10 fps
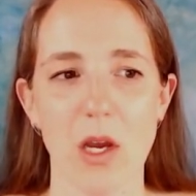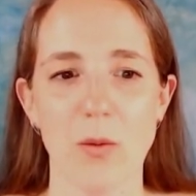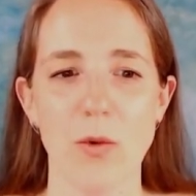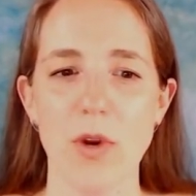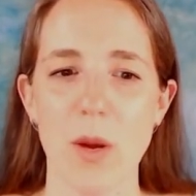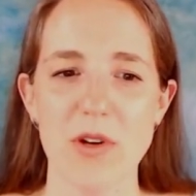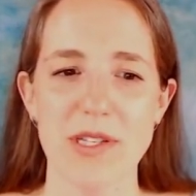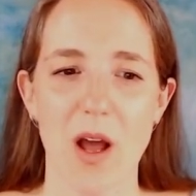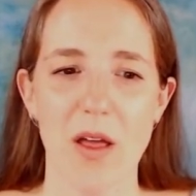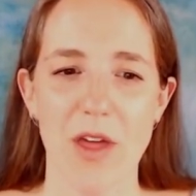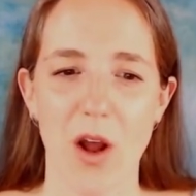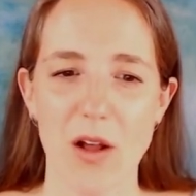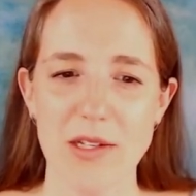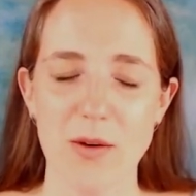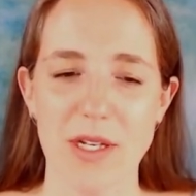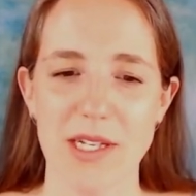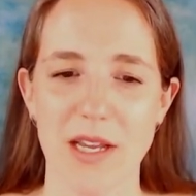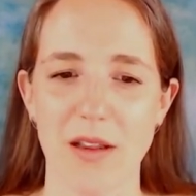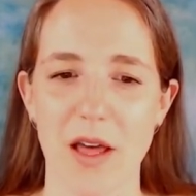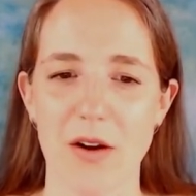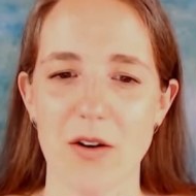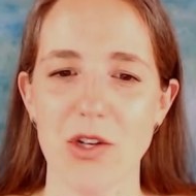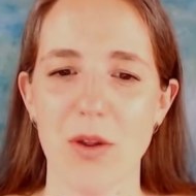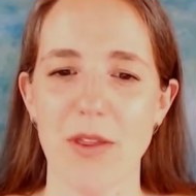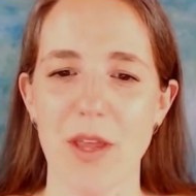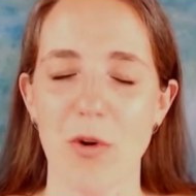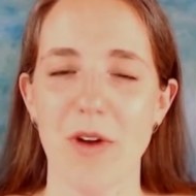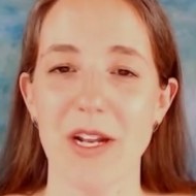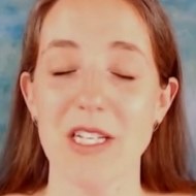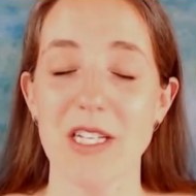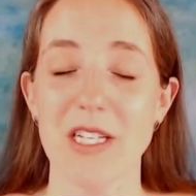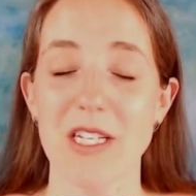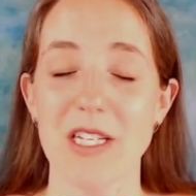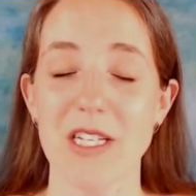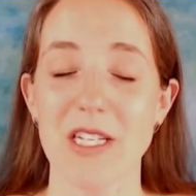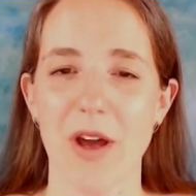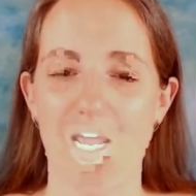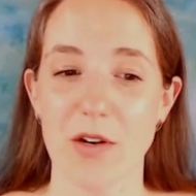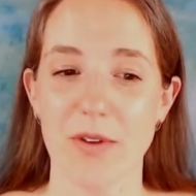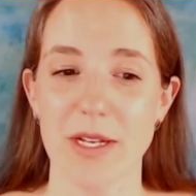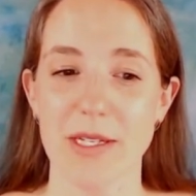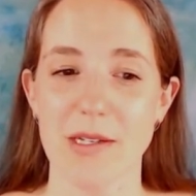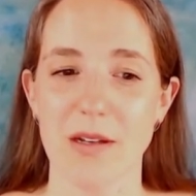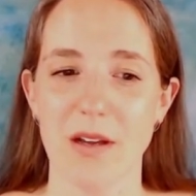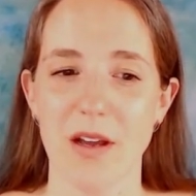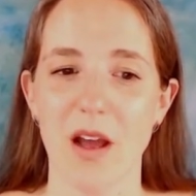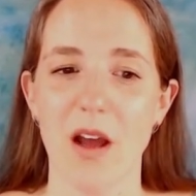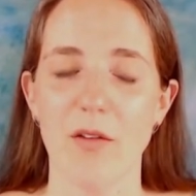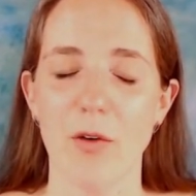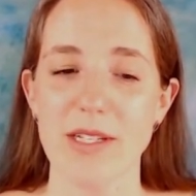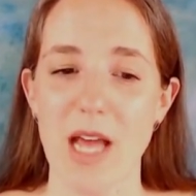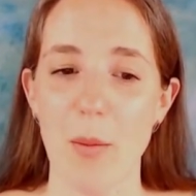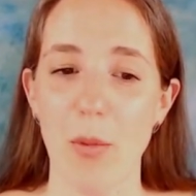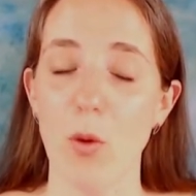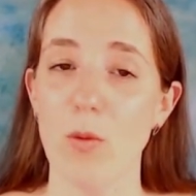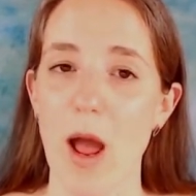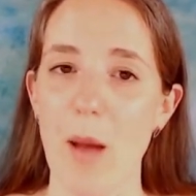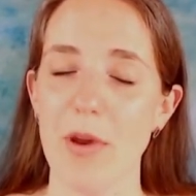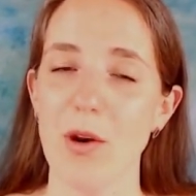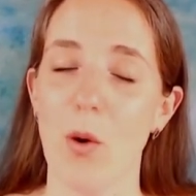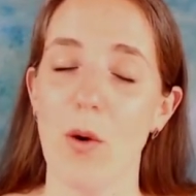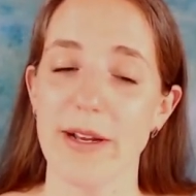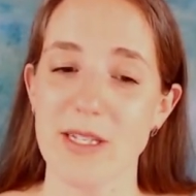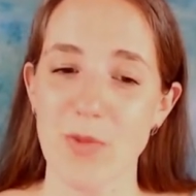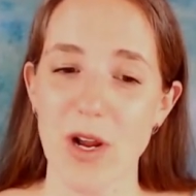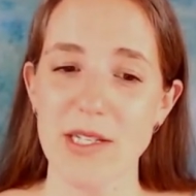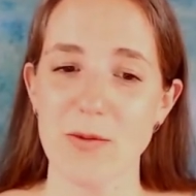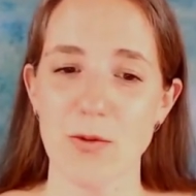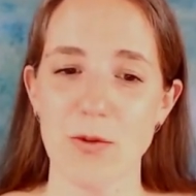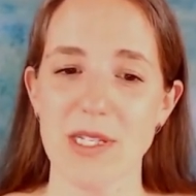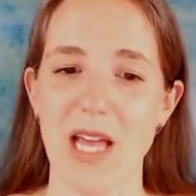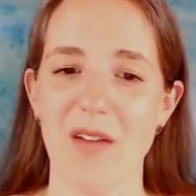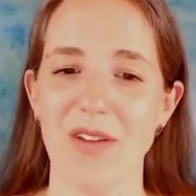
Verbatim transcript: Route numbers that also contain a letter show that they provide a special service. For example, rapid or express routes have